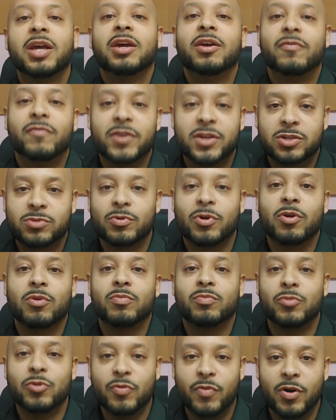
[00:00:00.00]
Eventually, we're
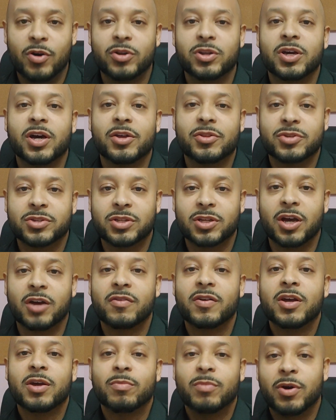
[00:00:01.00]
gonna move on to other stuff,
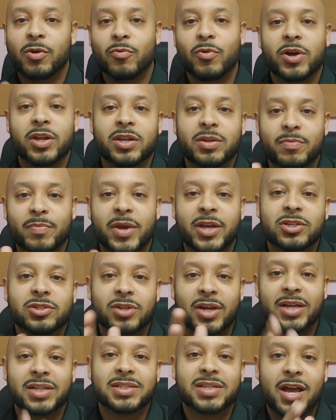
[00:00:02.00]
but wanted to make
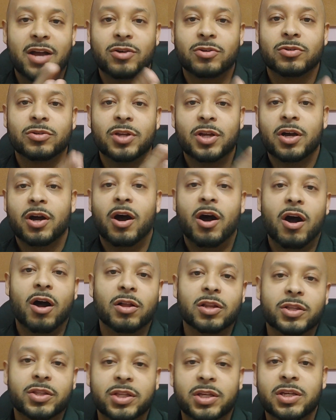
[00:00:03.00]
sure I tackled
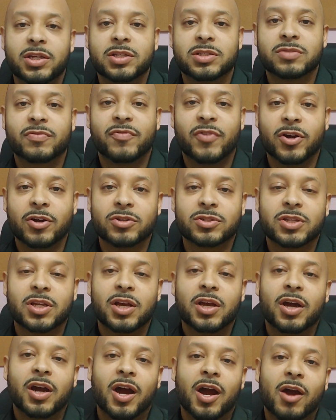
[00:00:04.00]
all of these first.
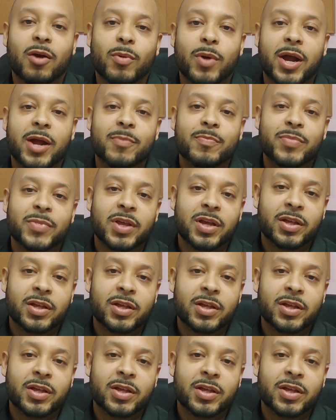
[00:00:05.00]
All right.